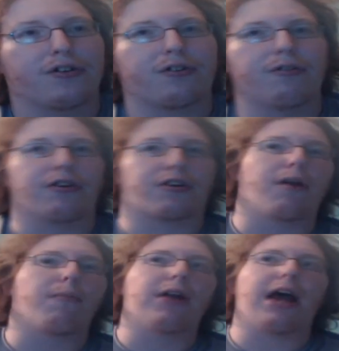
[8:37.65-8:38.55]

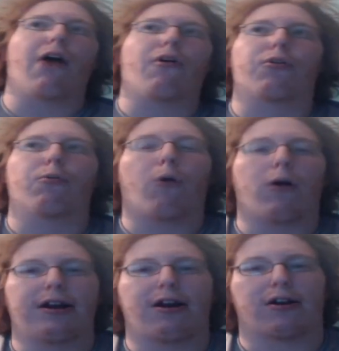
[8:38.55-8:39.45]
Someone else
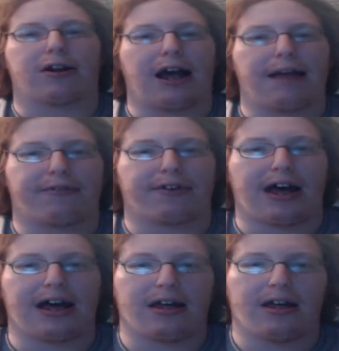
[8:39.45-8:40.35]
wanted our time
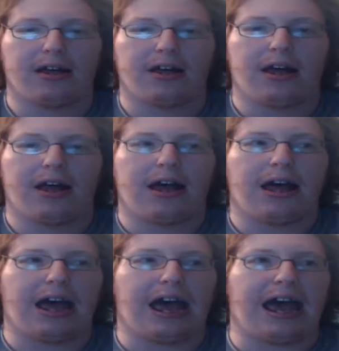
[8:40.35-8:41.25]
slot,
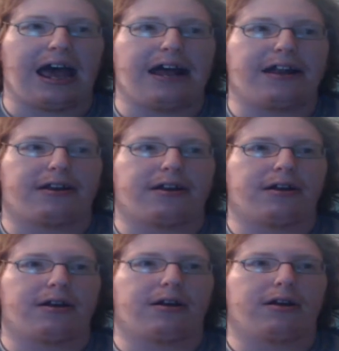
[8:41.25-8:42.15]
and
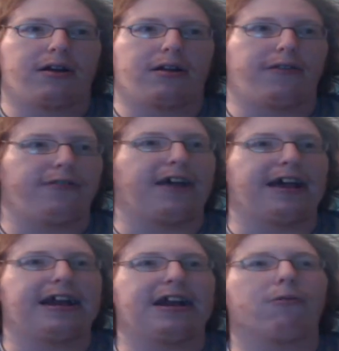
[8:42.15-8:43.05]
they
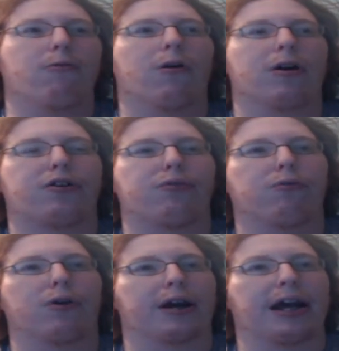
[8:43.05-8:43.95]
didn't want to
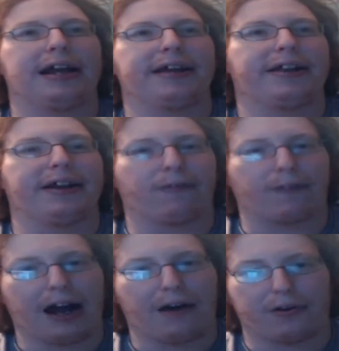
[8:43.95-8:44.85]
work anything
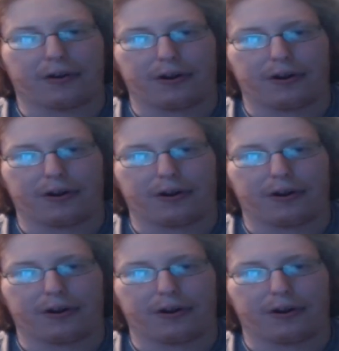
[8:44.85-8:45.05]
around.